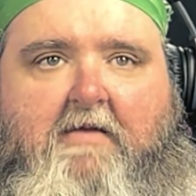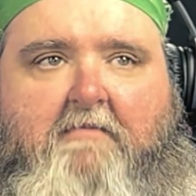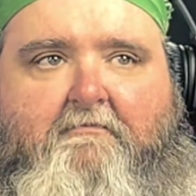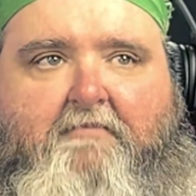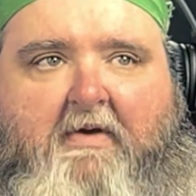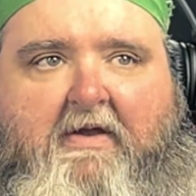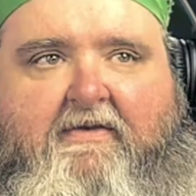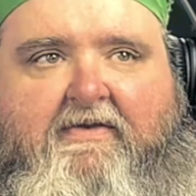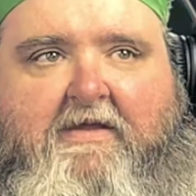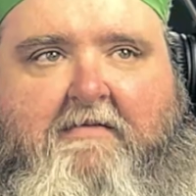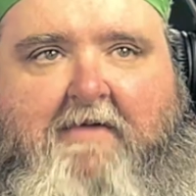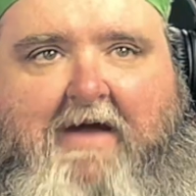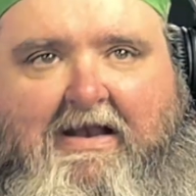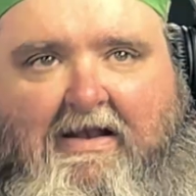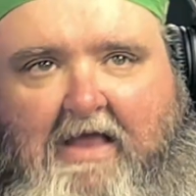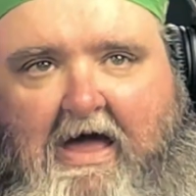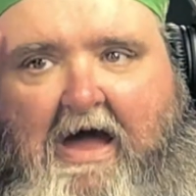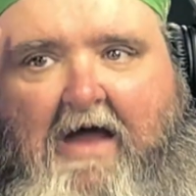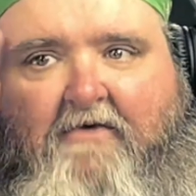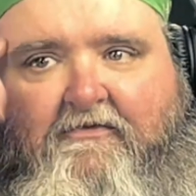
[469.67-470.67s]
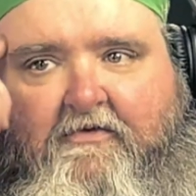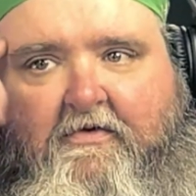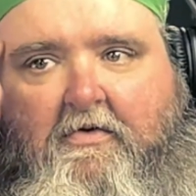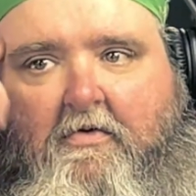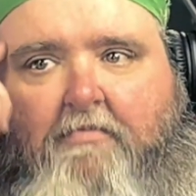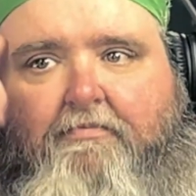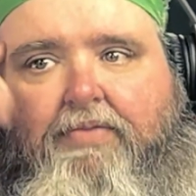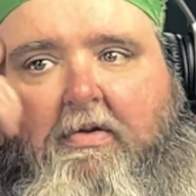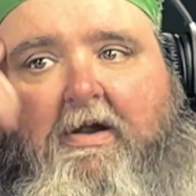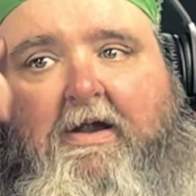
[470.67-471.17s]
But then my logical
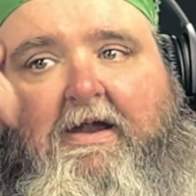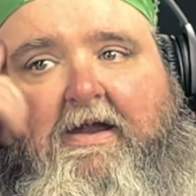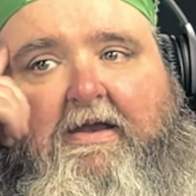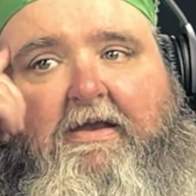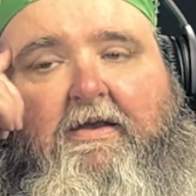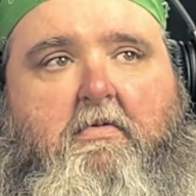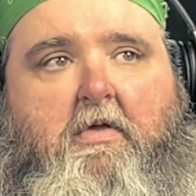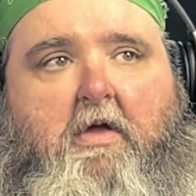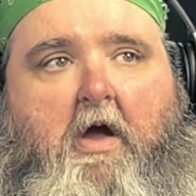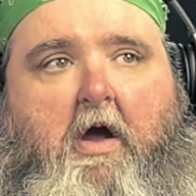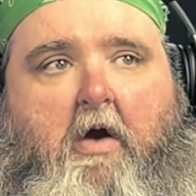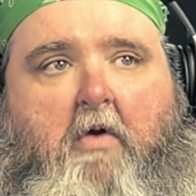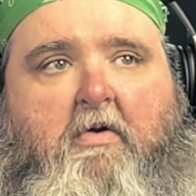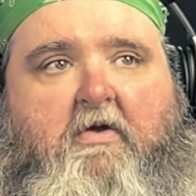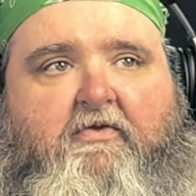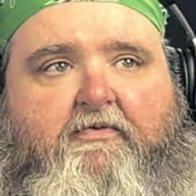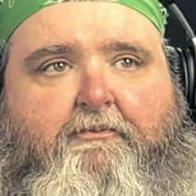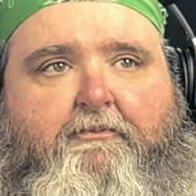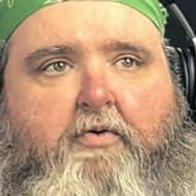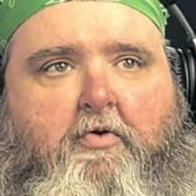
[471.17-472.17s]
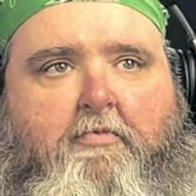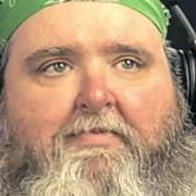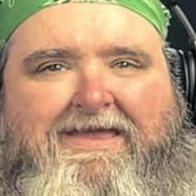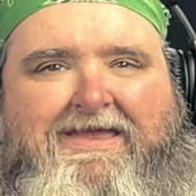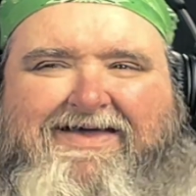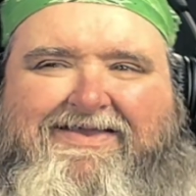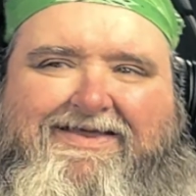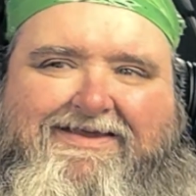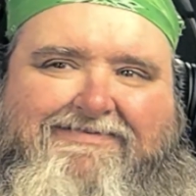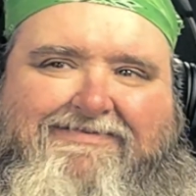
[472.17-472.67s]
brain always pulled me
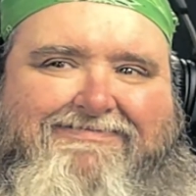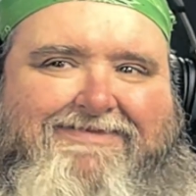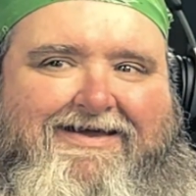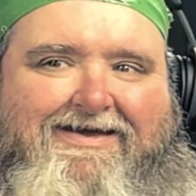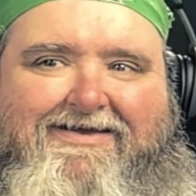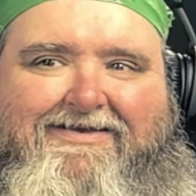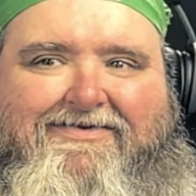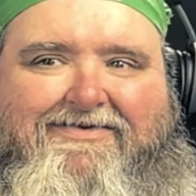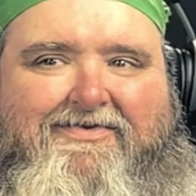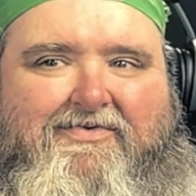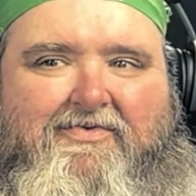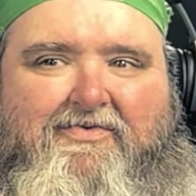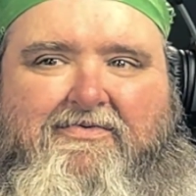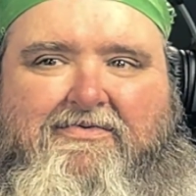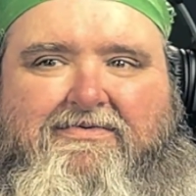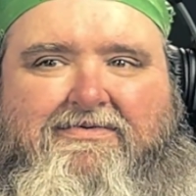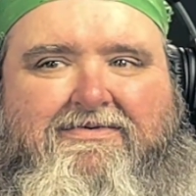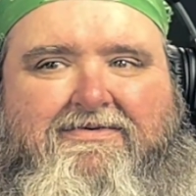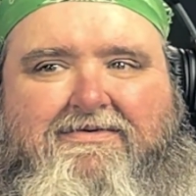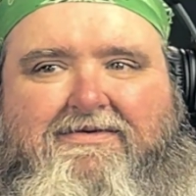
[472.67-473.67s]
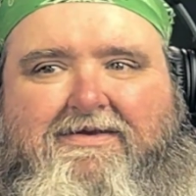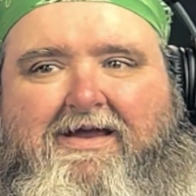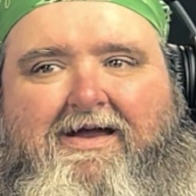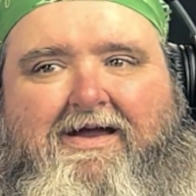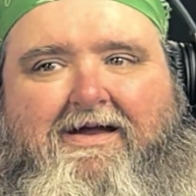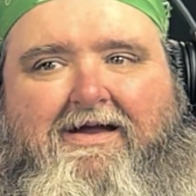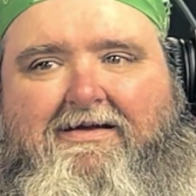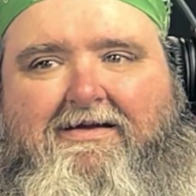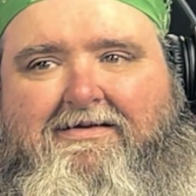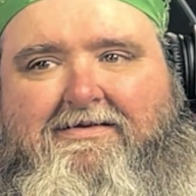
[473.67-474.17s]
out like, no, dude,
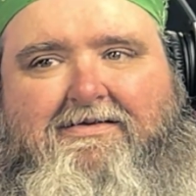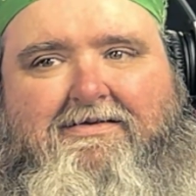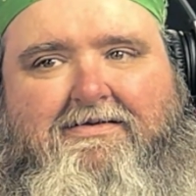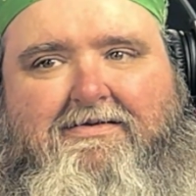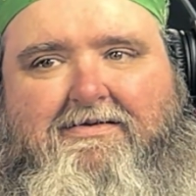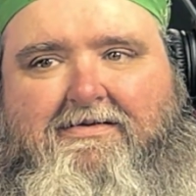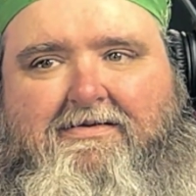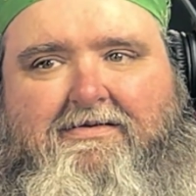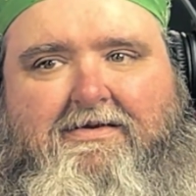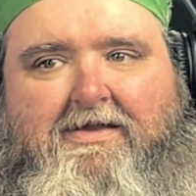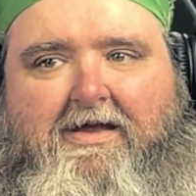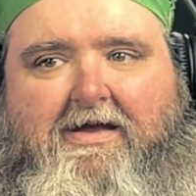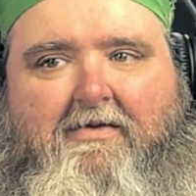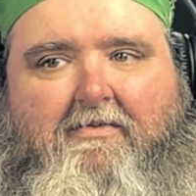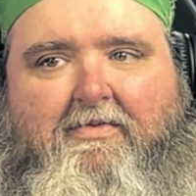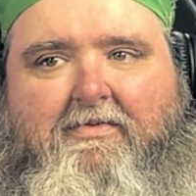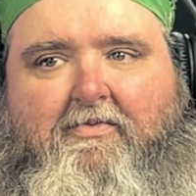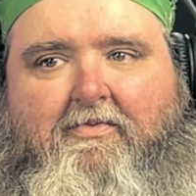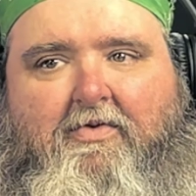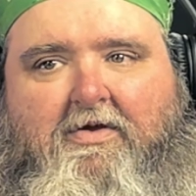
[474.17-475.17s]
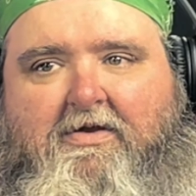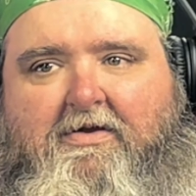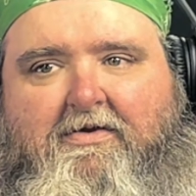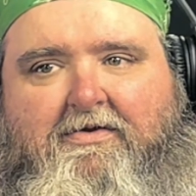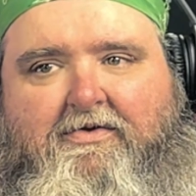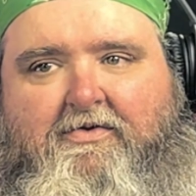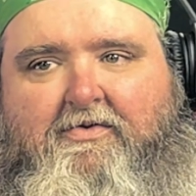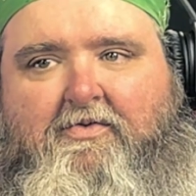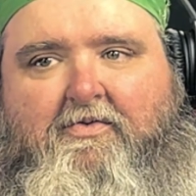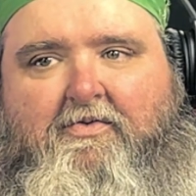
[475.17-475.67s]
no, we're going to
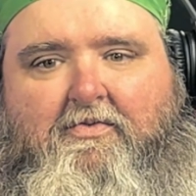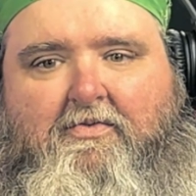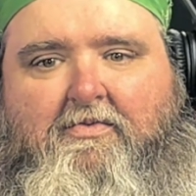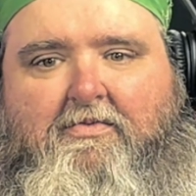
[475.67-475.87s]
do,